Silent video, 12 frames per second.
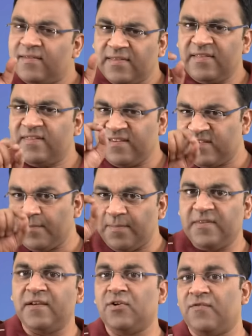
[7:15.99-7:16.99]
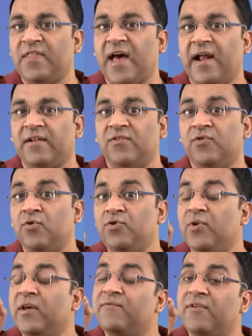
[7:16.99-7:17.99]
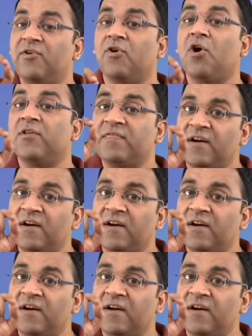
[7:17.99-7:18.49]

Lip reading: then 60% of that, so you can withdraw